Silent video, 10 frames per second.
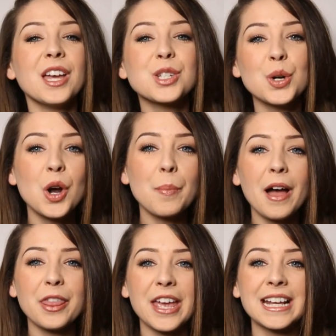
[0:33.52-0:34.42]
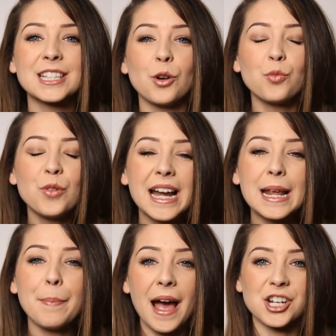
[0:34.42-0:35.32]
Talk about things you're
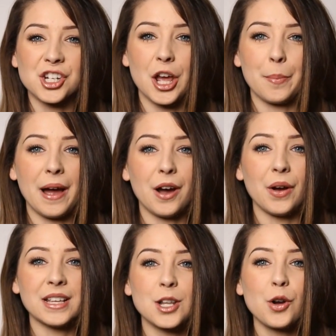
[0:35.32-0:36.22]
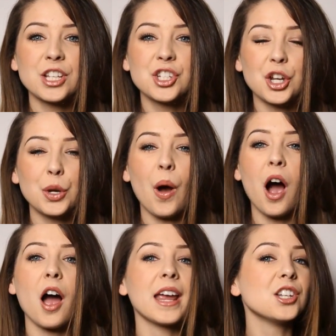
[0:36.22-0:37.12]
really passionate about. As long as you
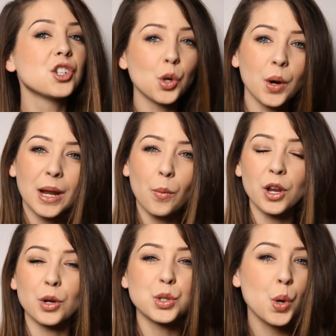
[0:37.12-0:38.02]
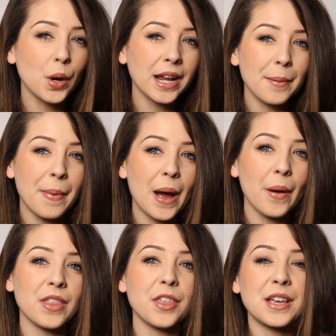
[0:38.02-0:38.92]
are enjoying what you're talking
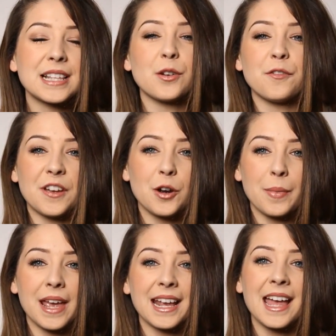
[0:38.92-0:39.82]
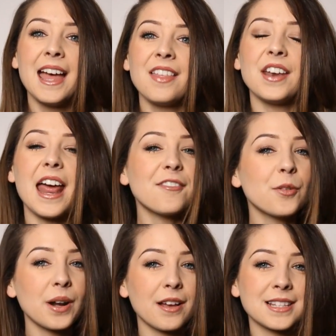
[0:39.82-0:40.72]
about and the things you're filming, then
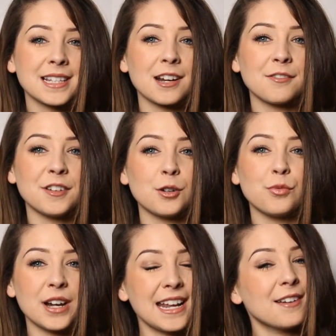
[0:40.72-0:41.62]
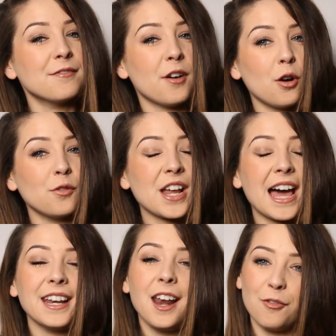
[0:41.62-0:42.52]
everyone else is going to feel really involved
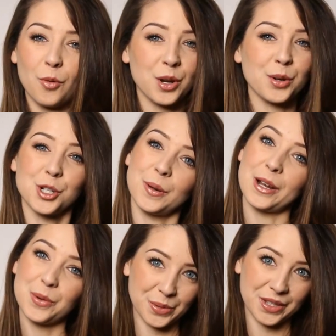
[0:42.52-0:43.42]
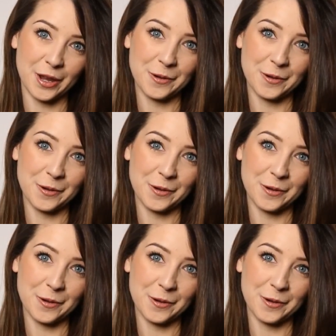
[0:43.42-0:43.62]
and love what you're doing also.